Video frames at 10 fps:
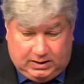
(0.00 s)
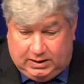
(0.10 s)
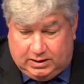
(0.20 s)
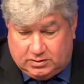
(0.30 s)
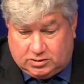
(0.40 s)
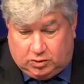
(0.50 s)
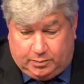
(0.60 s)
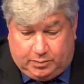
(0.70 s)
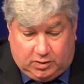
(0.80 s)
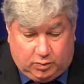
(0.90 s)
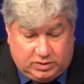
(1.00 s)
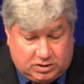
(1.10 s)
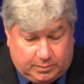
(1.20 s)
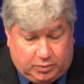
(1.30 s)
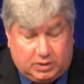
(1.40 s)
And it's so like important it. we
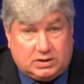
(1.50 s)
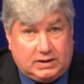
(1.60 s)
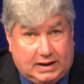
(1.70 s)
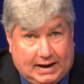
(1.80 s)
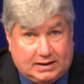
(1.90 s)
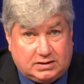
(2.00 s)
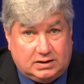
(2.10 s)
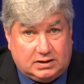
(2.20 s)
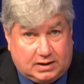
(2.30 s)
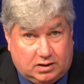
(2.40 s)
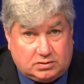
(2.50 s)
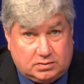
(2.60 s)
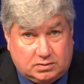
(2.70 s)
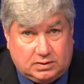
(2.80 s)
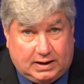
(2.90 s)
support the arts and the
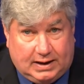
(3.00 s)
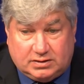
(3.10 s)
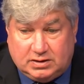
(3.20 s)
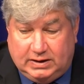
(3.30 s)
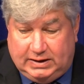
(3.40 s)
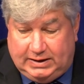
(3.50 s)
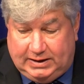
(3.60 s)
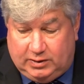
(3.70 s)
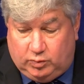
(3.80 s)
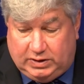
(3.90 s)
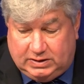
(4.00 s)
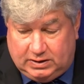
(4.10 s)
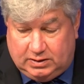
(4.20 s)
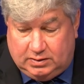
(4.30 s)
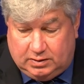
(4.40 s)
cultural arts. And we
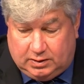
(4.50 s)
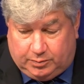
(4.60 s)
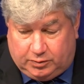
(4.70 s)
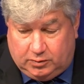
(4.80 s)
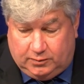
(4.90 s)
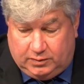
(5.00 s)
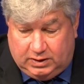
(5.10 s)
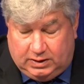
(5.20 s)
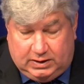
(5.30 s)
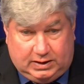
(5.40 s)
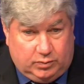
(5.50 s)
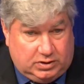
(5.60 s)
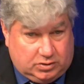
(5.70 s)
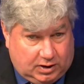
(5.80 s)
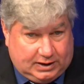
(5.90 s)
did approve and we
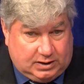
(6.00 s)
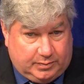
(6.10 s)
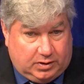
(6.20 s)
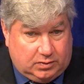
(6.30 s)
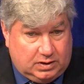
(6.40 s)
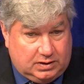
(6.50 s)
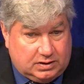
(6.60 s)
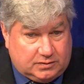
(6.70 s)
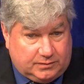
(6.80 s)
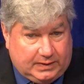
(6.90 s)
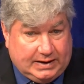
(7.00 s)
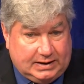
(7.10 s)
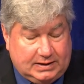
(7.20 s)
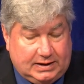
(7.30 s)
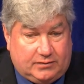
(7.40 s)
talked about this
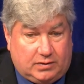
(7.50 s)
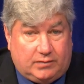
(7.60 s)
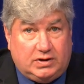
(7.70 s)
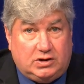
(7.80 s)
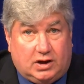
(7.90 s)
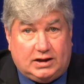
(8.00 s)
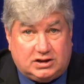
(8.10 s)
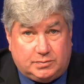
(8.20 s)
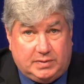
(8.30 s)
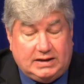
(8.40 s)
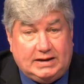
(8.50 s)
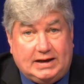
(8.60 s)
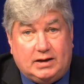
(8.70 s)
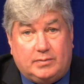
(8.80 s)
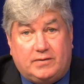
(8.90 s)
funding that for every dollar spent, you
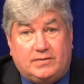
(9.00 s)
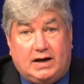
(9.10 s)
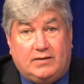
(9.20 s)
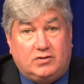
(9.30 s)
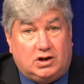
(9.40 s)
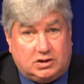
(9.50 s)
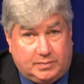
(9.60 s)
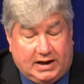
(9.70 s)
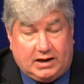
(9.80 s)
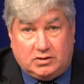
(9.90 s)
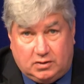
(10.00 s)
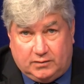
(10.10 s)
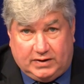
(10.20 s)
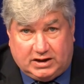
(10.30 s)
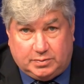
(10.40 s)
get about $5 back on your
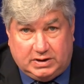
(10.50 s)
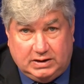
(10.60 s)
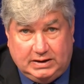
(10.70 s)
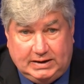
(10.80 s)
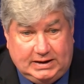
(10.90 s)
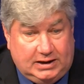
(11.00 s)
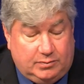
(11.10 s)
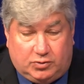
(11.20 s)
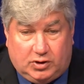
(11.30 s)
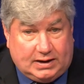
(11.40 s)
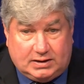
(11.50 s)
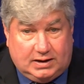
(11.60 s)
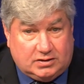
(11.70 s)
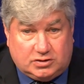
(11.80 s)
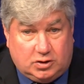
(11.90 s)
investment. And Brockton
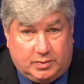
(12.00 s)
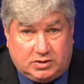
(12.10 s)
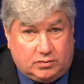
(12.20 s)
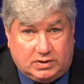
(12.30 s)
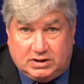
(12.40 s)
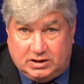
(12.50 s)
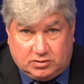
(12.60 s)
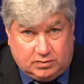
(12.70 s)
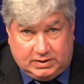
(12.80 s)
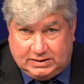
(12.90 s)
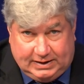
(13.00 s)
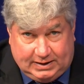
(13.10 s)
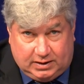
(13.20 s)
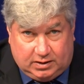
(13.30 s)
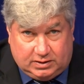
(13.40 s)
has so much rich history and
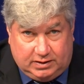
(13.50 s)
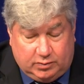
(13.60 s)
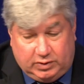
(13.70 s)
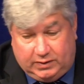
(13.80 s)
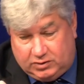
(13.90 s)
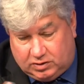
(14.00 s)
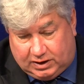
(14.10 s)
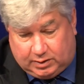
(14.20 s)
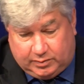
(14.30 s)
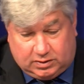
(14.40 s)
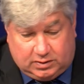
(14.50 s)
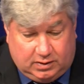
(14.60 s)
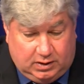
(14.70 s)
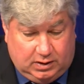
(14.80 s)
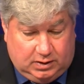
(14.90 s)
talent out there. And we even talked about
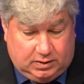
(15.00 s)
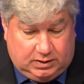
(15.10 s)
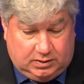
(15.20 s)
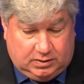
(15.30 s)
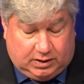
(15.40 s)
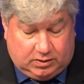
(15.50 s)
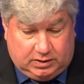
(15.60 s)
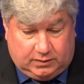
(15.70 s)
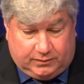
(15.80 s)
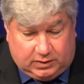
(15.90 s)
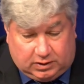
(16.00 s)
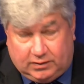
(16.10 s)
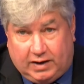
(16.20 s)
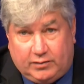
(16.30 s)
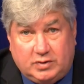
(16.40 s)
the, the not only the Fuller
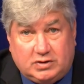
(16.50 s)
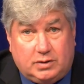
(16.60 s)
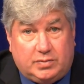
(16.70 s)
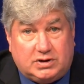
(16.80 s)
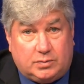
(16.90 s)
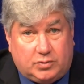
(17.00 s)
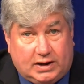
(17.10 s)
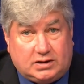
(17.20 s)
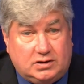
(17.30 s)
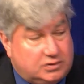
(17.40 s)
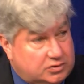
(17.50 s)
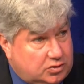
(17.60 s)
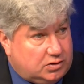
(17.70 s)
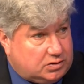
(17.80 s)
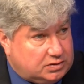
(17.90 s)
Craft Museum, but the Brockton
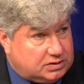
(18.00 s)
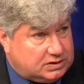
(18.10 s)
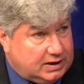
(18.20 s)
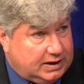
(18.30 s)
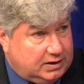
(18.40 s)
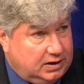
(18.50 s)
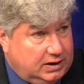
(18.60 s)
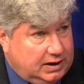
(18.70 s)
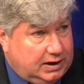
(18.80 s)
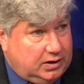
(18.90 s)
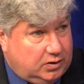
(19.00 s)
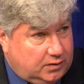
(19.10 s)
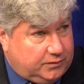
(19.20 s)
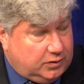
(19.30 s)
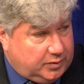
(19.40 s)
Historical Society. And I
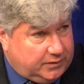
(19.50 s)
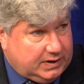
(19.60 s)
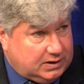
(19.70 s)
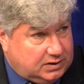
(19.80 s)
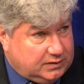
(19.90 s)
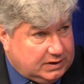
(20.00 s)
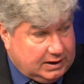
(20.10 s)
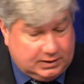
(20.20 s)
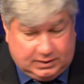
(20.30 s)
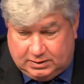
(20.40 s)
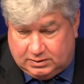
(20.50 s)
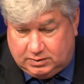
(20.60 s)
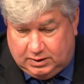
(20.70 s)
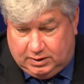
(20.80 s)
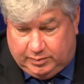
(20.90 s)
know former Fire Chief Galligan has
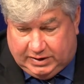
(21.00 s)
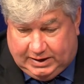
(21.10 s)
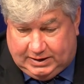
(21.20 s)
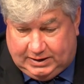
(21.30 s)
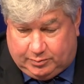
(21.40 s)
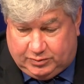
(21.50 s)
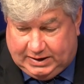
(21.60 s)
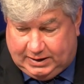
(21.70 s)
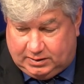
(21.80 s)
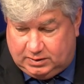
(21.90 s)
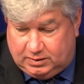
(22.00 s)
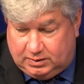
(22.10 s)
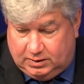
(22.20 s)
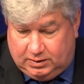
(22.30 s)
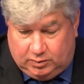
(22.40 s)
been heading up that,
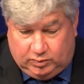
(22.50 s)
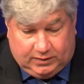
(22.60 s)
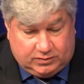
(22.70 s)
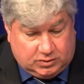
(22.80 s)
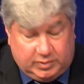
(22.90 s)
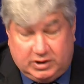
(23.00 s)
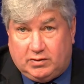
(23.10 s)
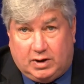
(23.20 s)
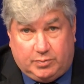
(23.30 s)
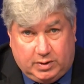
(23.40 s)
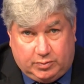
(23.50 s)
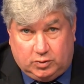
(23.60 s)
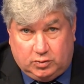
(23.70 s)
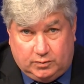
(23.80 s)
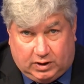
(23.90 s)
and we have so many great people
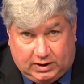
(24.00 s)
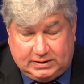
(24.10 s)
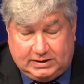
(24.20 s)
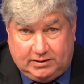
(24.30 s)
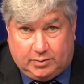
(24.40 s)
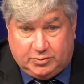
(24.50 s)
who volunteer up